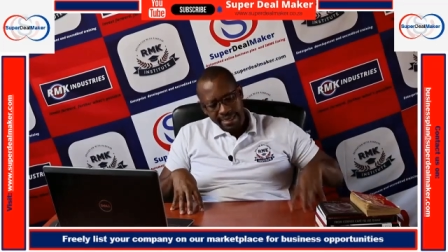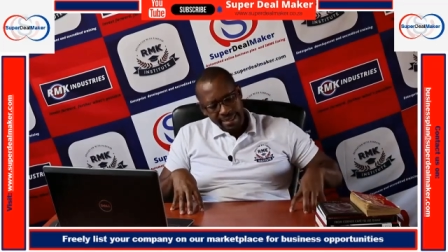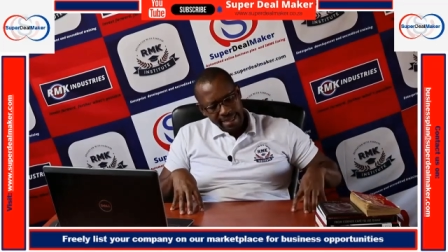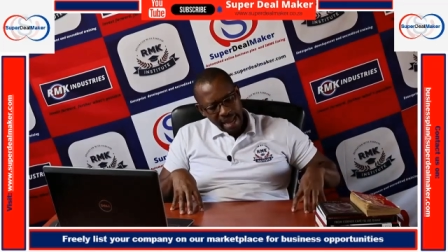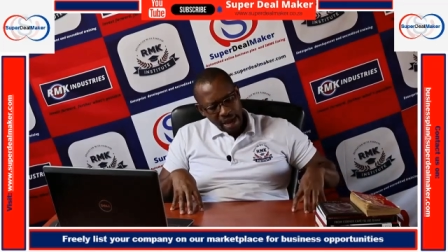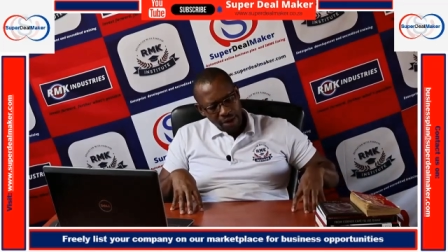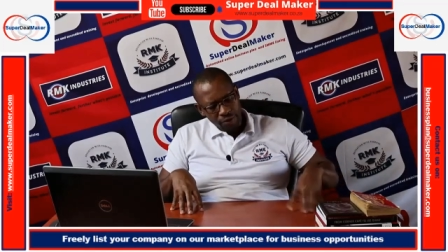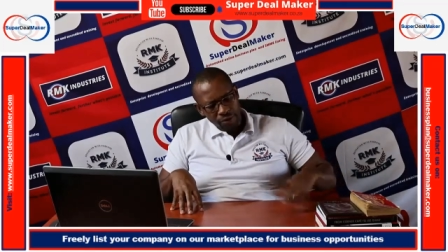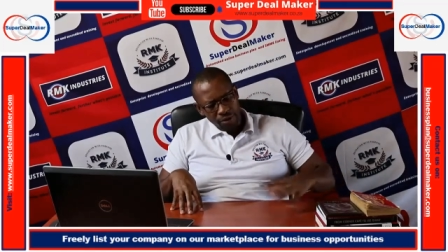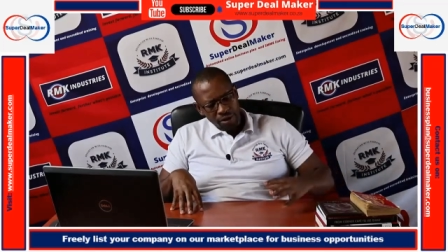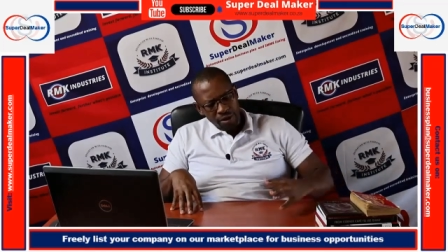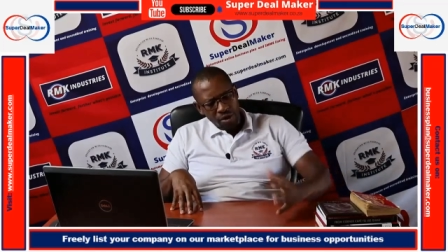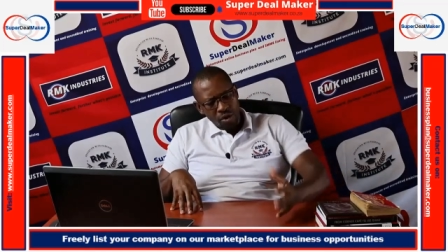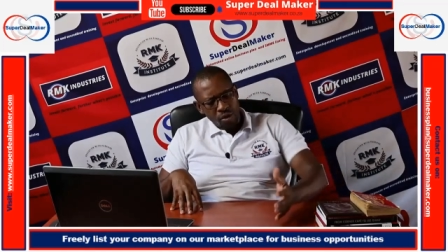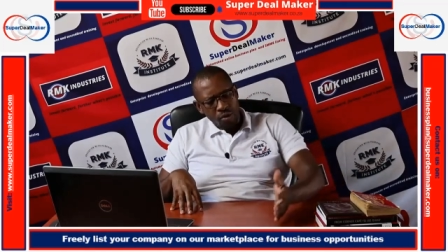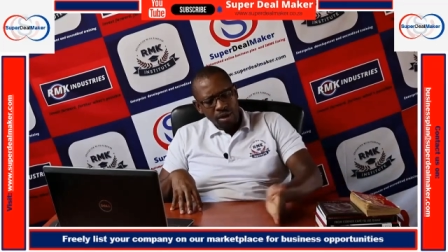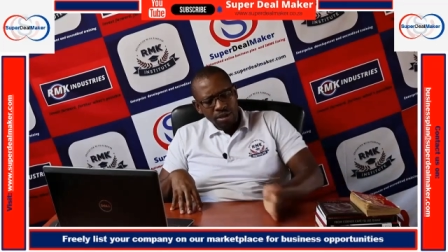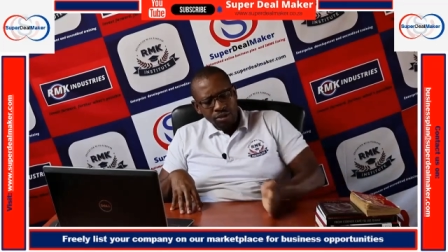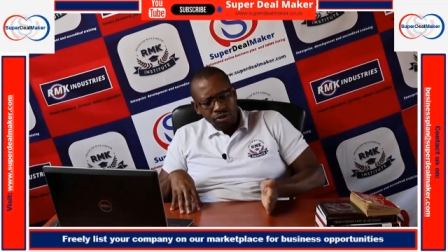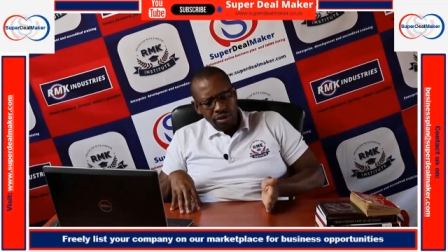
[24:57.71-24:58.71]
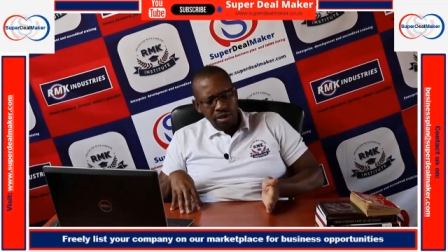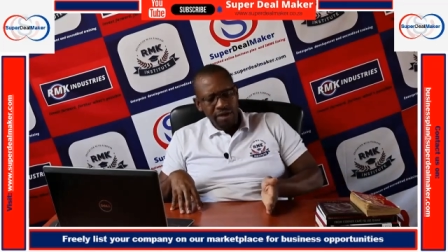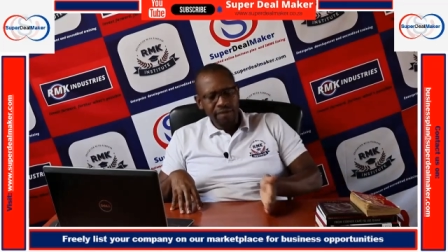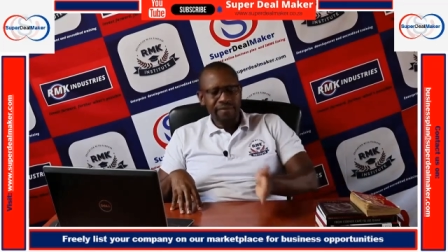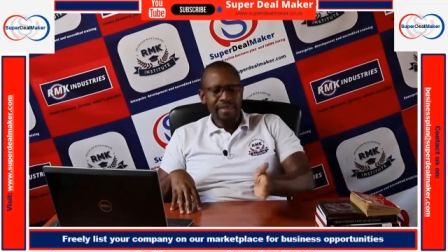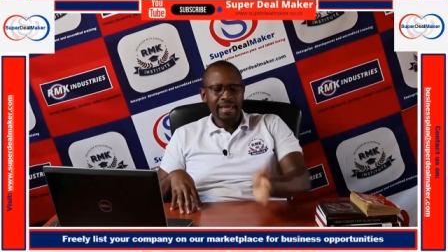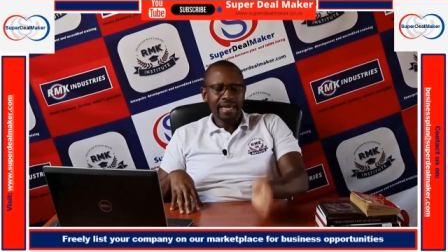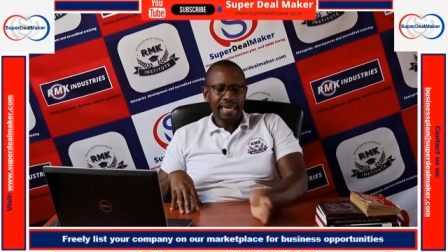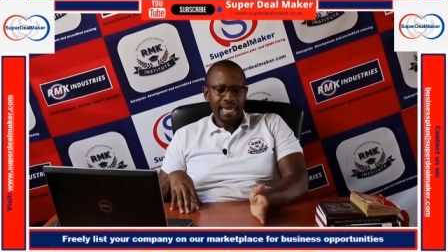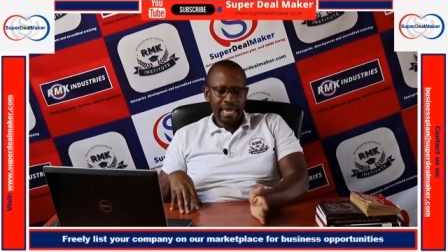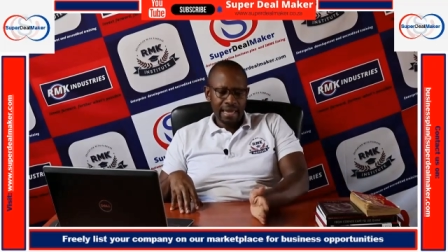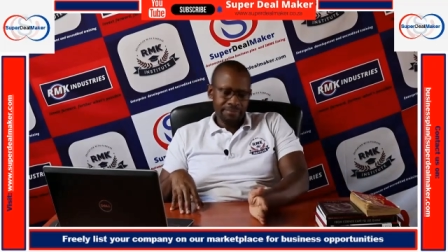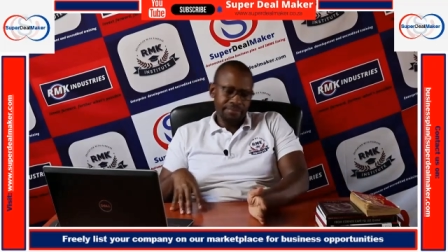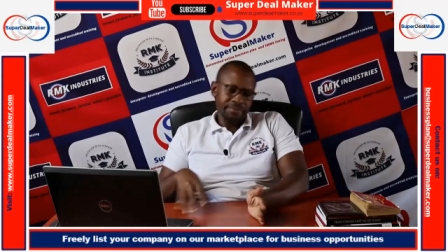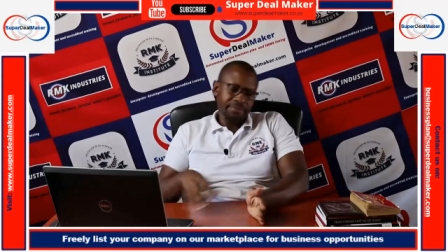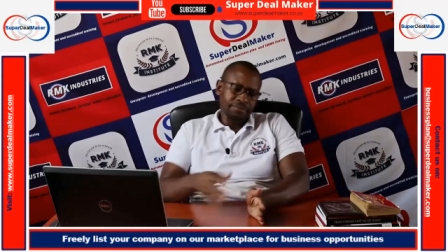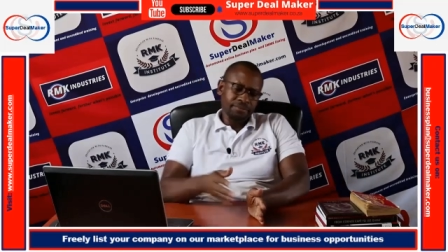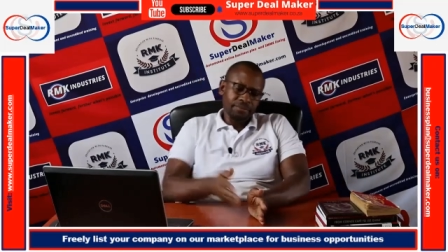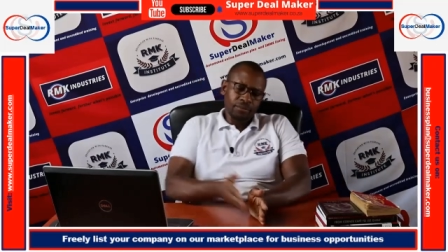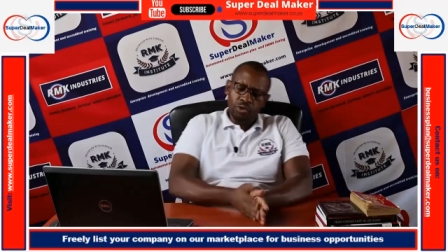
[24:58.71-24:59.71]
Now, once you have the gap,
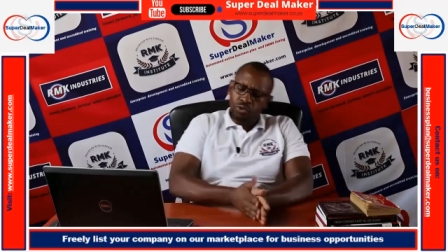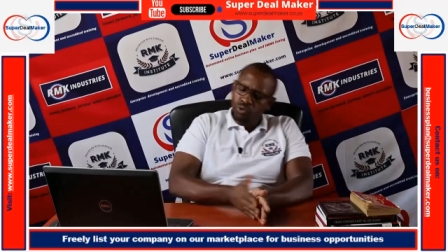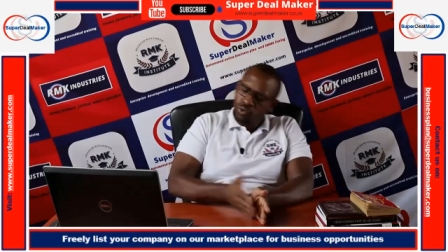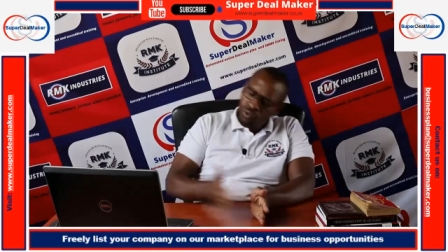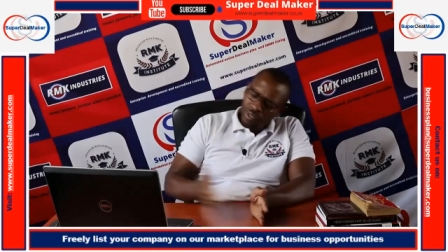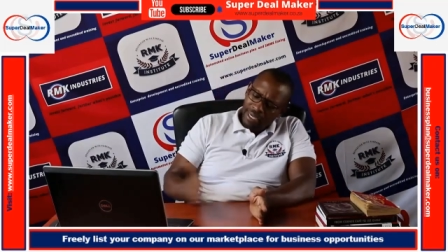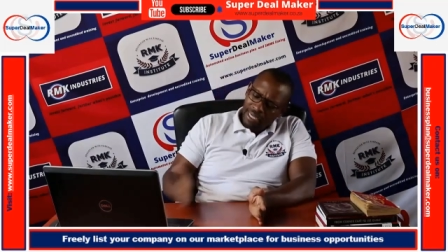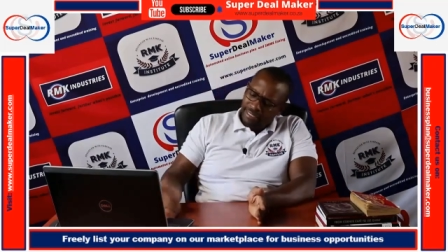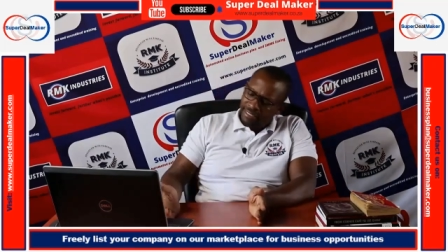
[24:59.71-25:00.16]
you look